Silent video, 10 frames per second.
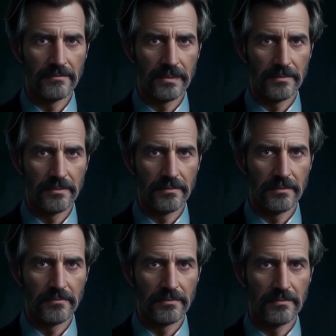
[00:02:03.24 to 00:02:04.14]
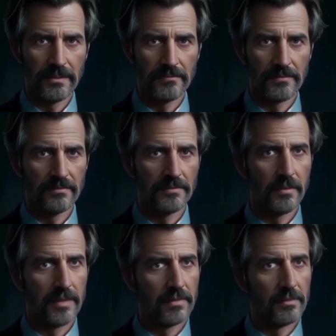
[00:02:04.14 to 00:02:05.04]
In conclusion, The
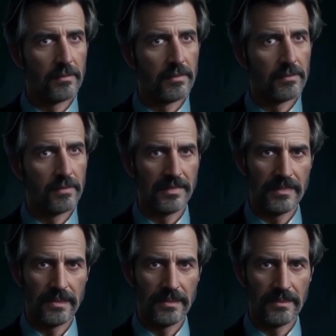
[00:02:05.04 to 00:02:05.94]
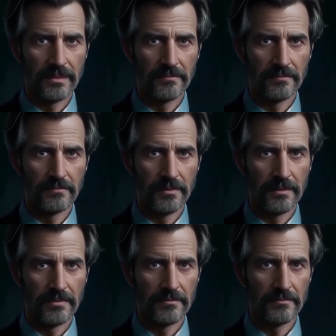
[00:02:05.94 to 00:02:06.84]
Four-Hour Workweek is a
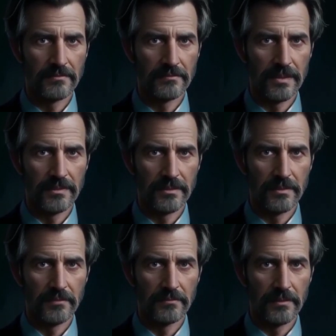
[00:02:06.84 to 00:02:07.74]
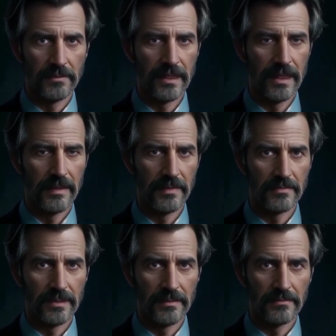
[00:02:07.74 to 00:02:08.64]
provocative and practical book that
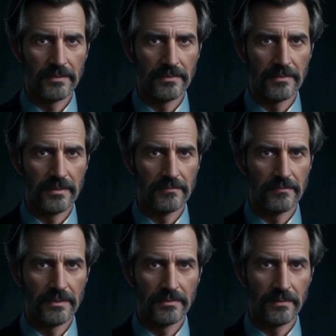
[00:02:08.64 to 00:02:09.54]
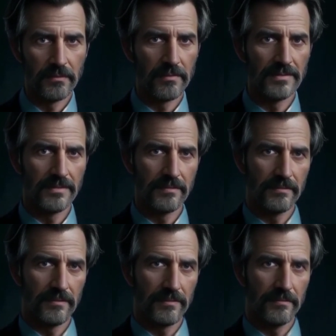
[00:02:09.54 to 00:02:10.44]
challenges conventional wisdom
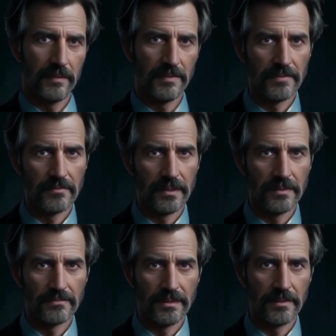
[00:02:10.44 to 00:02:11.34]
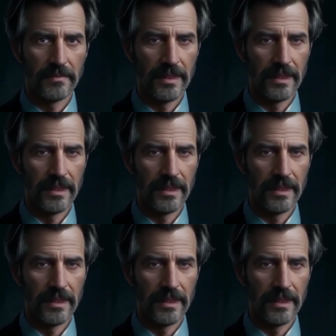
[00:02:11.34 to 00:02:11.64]
about work and lifestyle.